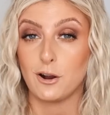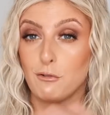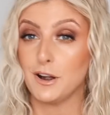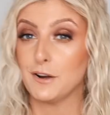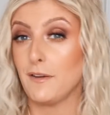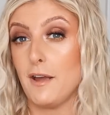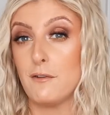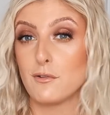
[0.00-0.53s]
got
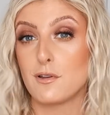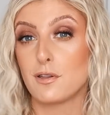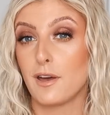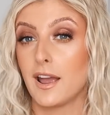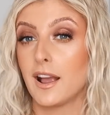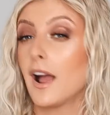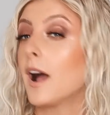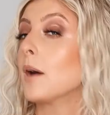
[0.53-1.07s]
rid of
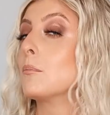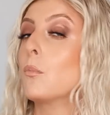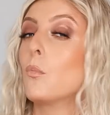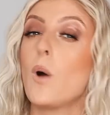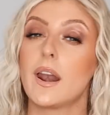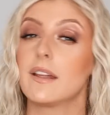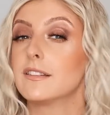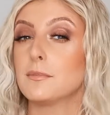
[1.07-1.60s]
everything. I'm
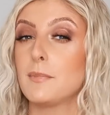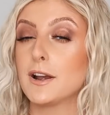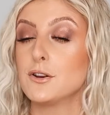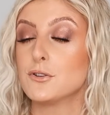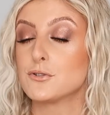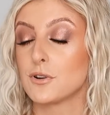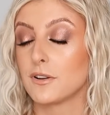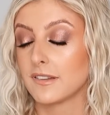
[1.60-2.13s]
well into my
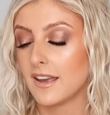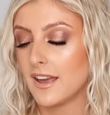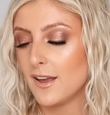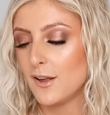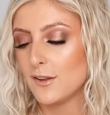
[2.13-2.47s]
neutrals.